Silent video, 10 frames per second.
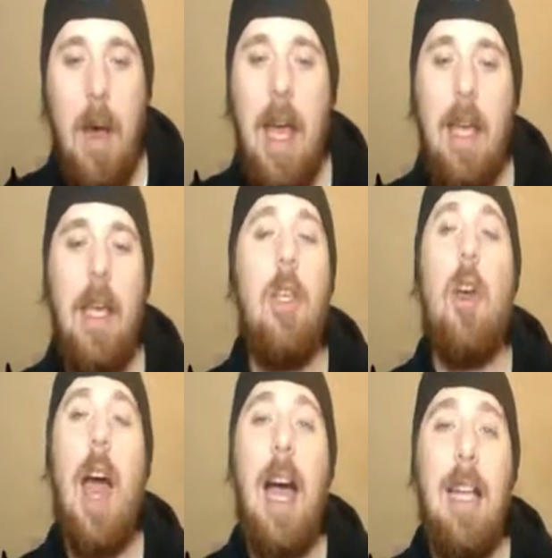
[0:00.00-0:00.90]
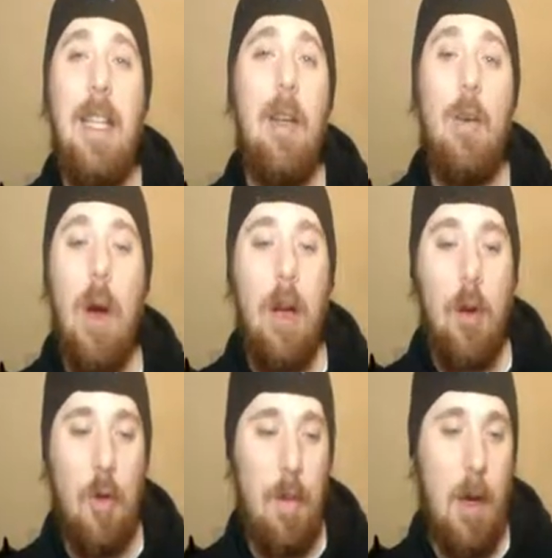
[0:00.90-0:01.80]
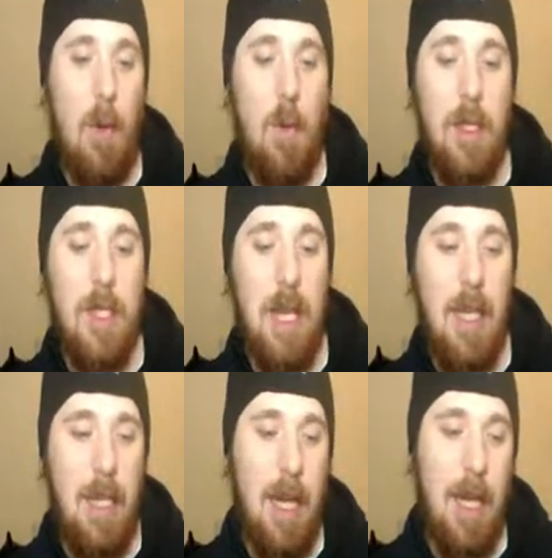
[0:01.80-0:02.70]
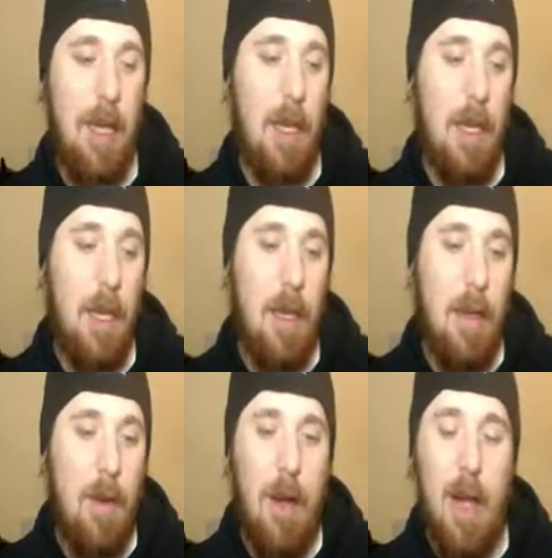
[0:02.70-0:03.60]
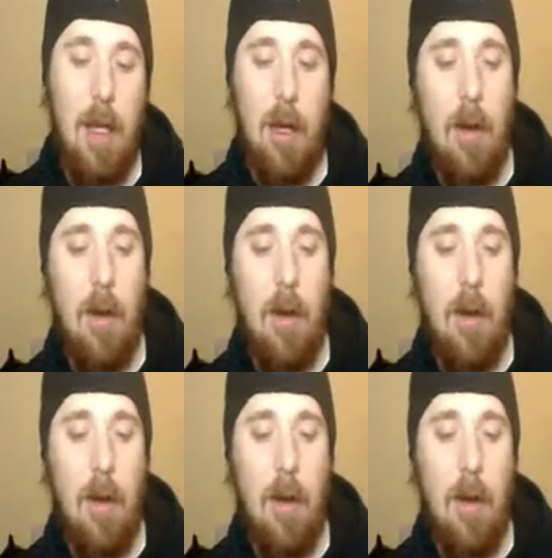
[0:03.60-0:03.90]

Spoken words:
Pick your ideal criminal sidekick. Right, I can